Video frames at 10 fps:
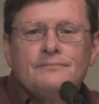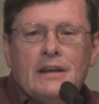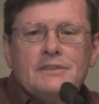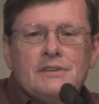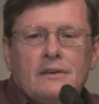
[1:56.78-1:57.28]

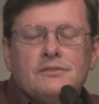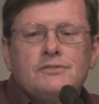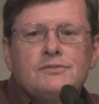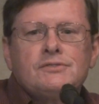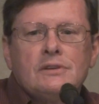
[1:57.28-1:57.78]
That's how
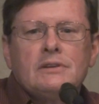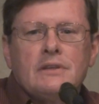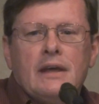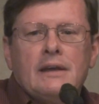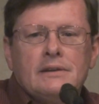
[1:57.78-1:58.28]
silly
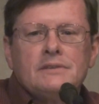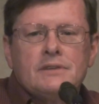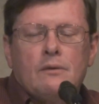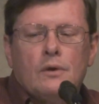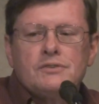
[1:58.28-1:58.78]
that is.
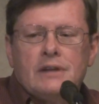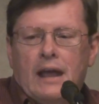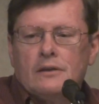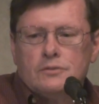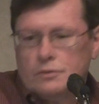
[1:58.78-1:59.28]
I wasn't
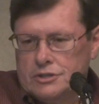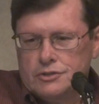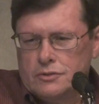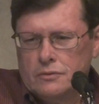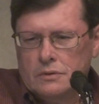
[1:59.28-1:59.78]
actually.
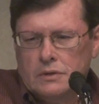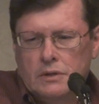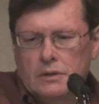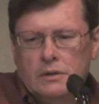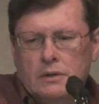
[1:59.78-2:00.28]
Did you?
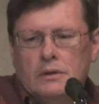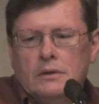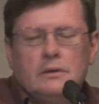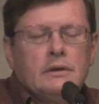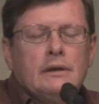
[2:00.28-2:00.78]

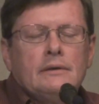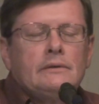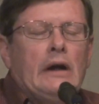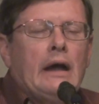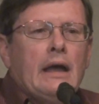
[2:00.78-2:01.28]
You
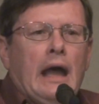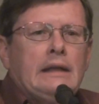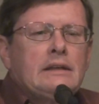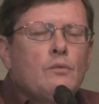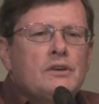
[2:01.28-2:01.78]
know, I, I,
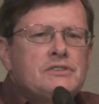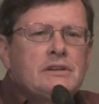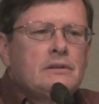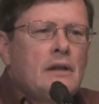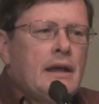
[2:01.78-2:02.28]
it
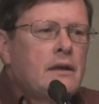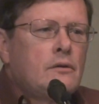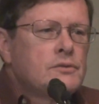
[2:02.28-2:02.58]
wasn't like